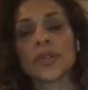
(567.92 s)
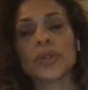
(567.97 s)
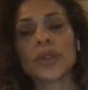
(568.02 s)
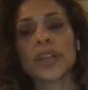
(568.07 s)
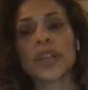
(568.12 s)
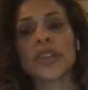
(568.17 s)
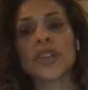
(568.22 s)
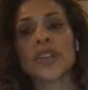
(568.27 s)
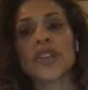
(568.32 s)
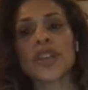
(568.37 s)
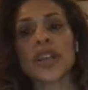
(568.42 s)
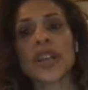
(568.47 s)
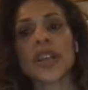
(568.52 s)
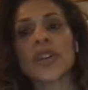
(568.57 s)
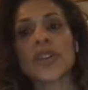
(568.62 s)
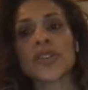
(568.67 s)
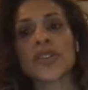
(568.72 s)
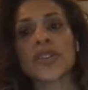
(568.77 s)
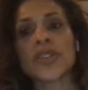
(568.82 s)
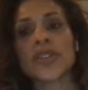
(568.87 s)
can
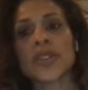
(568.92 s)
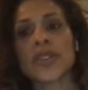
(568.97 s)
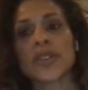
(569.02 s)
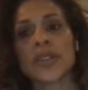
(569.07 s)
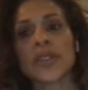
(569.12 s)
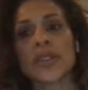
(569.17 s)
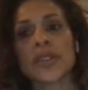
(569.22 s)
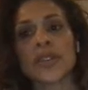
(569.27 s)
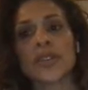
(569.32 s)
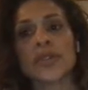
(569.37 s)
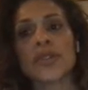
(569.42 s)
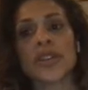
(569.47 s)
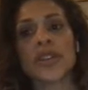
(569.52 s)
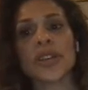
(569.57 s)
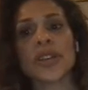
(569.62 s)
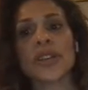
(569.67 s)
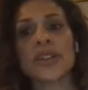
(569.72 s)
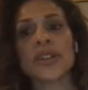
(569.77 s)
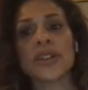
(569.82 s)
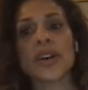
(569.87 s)
change. You
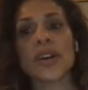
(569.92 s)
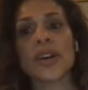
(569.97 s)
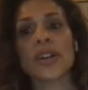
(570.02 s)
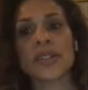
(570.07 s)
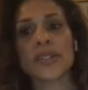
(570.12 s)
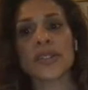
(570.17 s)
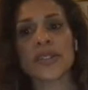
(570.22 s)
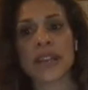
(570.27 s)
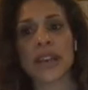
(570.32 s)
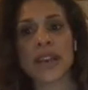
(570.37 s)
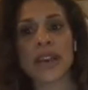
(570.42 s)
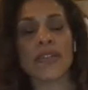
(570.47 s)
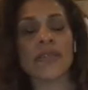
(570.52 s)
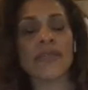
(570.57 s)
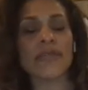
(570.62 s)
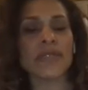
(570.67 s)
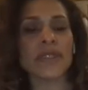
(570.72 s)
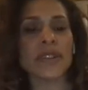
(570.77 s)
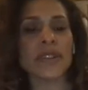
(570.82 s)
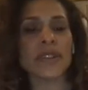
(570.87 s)
should exhaust
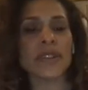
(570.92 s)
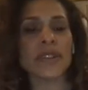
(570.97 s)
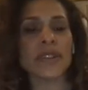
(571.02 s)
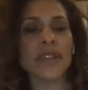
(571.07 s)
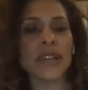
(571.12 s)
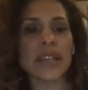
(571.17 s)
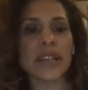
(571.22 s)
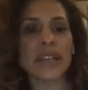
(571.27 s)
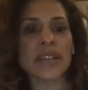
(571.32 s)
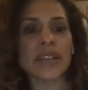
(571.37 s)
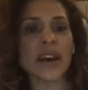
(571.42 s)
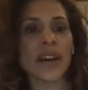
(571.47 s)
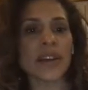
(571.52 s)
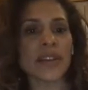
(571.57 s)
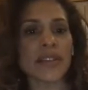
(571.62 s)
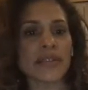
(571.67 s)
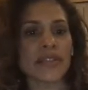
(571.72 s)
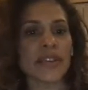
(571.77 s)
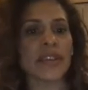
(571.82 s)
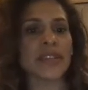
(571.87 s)
every
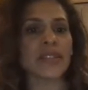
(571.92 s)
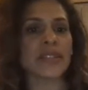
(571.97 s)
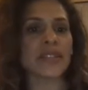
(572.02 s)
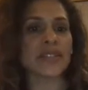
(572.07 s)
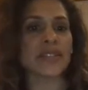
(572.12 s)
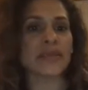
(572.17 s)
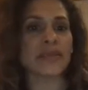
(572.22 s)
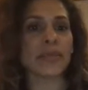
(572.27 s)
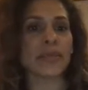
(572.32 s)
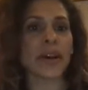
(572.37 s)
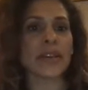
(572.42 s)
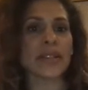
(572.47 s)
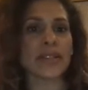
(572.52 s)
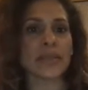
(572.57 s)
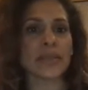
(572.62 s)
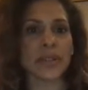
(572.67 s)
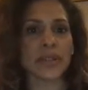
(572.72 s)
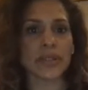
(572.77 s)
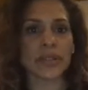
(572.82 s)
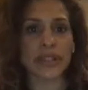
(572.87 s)
non-invasive
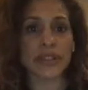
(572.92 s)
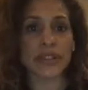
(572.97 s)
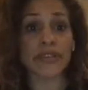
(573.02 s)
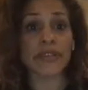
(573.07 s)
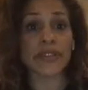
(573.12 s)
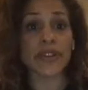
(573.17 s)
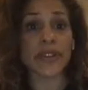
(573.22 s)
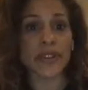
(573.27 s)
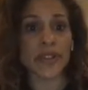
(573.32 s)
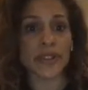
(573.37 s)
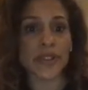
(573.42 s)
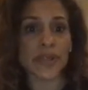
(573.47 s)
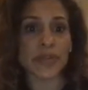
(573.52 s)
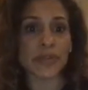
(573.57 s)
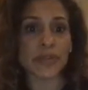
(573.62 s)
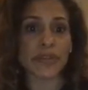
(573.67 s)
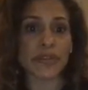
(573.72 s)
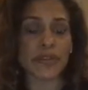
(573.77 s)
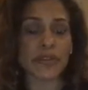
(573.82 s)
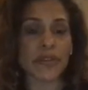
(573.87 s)
possibility first
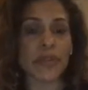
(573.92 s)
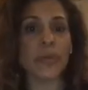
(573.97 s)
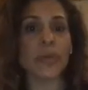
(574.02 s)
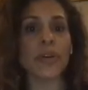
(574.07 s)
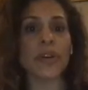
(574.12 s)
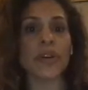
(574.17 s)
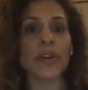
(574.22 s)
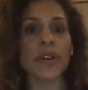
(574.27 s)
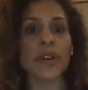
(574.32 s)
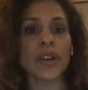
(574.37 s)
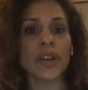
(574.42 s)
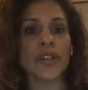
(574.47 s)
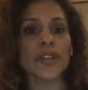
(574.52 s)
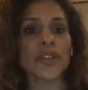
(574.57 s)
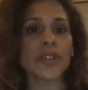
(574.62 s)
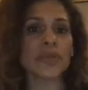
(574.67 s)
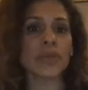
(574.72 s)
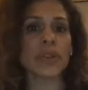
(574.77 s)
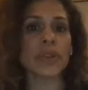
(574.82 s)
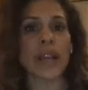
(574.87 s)
before
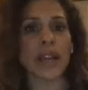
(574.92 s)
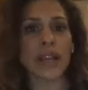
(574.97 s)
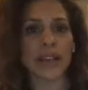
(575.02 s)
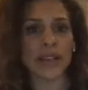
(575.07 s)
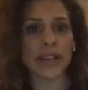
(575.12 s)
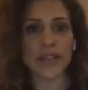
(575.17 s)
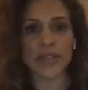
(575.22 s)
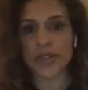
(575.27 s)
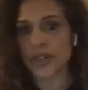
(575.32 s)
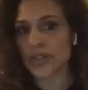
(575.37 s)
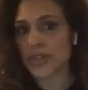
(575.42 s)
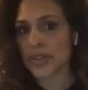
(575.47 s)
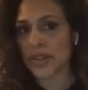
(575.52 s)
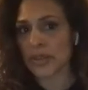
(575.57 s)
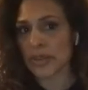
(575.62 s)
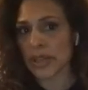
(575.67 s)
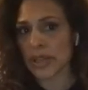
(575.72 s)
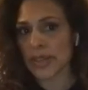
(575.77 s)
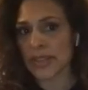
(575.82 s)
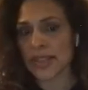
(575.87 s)
just relying on surgery.
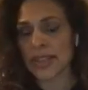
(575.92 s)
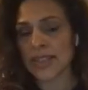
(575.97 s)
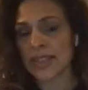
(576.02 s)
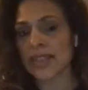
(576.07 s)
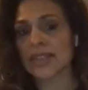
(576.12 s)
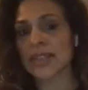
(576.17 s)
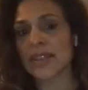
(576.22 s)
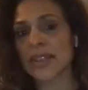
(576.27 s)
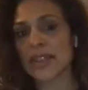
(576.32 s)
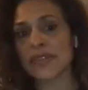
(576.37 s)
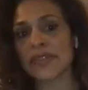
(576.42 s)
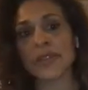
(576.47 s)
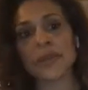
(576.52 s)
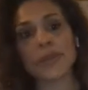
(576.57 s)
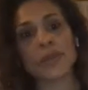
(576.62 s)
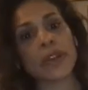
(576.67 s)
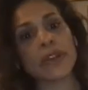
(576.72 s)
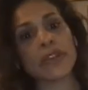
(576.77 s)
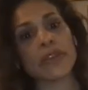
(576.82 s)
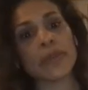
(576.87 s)
Because as I said,
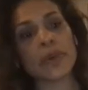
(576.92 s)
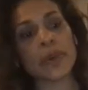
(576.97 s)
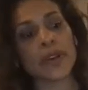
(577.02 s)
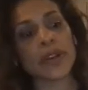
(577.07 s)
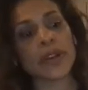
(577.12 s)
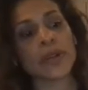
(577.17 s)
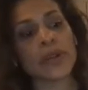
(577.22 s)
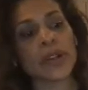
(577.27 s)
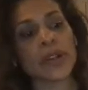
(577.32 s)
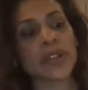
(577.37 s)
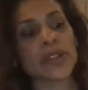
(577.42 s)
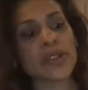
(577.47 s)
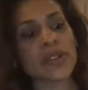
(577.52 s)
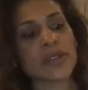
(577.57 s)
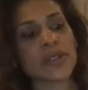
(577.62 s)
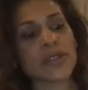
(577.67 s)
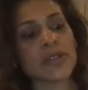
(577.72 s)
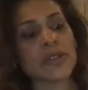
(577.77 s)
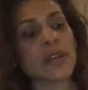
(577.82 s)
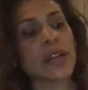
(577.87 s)
if we're going
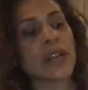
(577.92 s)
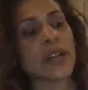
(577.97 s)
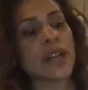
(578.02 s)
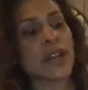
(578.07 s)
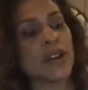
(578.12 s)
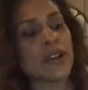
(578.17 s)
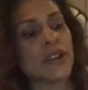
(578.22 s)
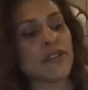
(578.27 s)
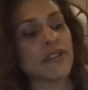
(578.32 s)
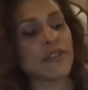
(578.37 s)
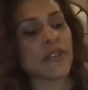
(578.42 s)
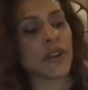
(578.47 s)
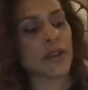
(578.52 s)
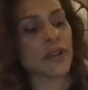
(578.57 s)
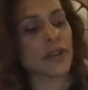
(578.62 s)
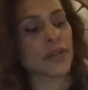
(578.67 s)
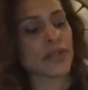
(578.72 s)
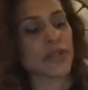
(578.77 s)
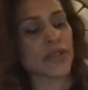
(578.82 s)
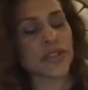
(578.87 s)
to
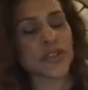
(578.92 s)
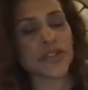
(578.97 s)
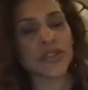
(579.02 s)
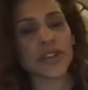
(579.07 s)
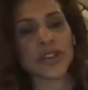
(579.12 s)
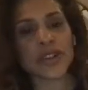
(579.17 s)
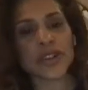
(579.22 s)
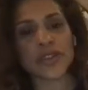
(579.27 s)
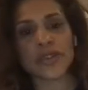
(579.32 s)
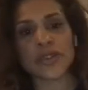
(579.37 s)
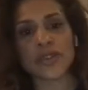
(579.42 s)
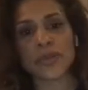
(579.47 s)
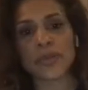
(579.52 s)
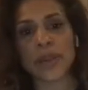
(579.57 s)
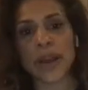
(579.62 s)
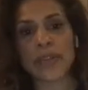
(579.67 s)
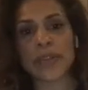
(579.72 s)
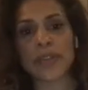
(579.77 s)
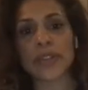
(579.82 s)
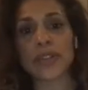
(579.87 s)
follow the structural
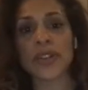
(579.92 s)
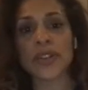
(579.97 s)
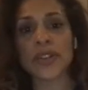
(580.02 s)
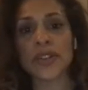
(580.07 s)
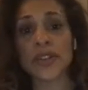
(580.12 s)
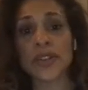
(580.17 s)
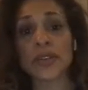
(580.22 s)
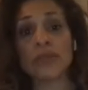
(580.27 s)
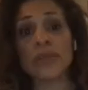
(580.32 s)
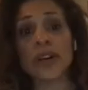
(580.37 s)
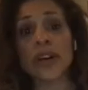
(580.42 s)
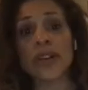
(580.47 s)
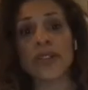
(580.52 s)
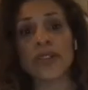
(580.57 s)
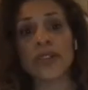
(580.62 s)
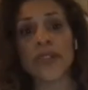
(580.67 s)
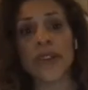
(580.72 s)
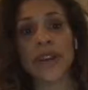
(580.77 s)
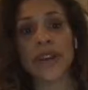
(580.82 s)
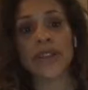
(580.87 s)
pathological
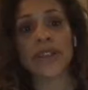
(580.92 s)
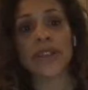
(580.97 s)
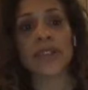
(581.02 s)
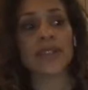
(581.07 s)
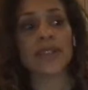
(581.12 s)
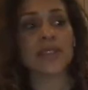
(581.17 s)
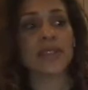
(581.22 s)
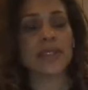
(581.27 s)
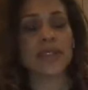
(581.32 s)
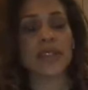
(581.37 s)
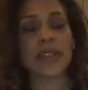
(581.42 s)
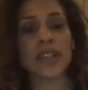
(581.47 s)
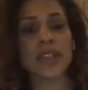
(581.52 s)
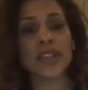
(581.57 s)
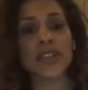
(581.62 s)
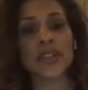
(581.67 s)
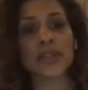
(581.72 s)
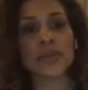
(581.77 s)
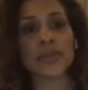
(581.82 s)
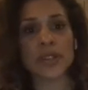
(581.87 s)
model that the
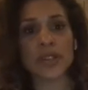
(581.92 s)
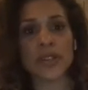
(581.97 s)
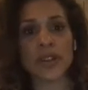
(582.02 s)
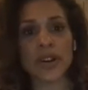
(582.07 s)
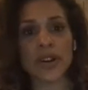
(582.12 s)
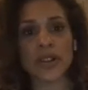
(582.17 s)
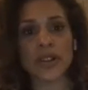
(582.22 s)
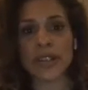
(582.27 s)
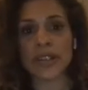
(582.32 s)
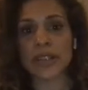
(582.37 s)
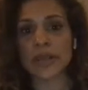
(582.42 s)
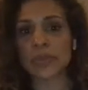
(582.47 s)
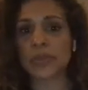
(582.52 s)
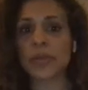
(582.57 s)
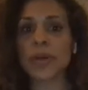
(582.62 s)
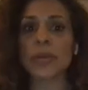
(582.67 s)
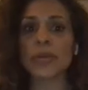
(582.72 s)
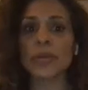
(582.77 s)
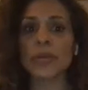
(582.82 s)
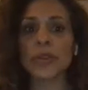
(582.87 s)
tissue is causing the
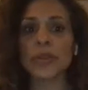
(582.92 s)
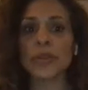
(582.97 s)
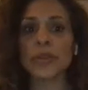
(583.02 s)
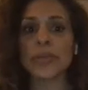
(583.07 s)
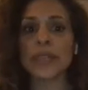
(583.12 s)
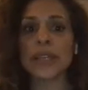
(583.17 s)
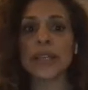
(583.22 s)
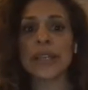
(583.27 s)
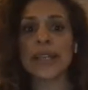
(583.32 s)
problem,